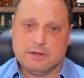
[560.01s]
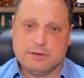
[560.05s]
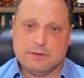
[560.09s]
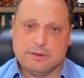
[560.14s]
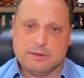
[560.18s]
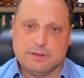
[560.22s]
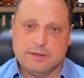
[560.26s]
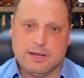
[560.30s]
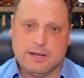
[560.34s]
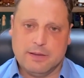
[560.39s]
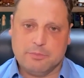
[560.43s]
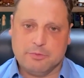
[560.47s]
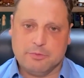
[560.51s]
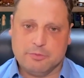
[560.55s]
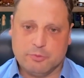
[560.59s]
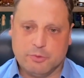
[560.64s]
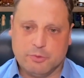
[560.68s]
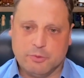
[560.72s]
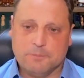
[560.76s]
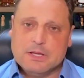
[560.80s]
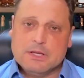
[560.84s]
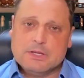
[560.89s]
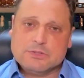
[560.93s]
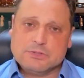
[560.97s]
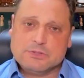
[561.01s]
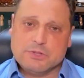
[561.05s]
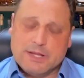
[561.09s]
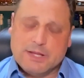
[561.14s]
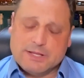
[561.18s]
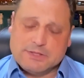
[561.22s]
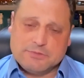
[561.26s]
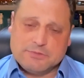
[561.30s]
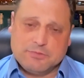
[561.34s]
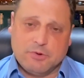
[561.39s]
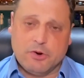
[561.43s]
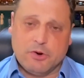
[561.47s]
It happened through. So
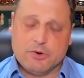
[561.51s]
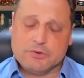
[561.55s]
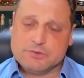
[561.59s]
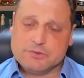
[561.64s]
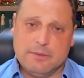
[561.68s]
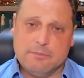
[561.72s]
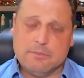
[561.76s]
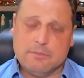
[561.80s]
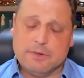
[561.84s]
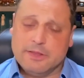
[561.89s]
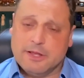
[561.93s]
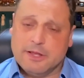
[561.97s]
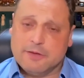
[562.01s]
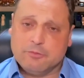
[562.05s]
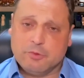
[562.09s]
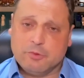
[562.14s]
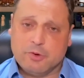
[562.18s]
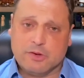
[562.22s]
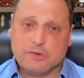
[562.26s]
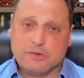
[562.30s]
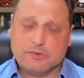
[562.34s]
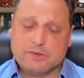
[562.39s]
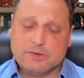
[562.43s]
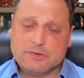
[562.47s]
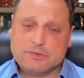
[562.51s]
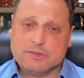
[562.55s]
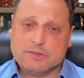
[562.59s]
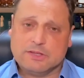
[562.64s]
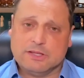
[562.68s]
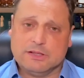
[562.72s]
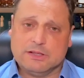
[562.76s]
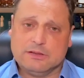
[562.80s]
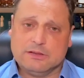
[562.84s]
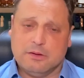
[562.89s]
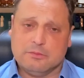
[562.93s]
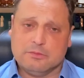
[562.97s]
that's first. And then for
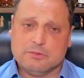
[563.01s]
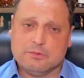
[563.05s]
existing,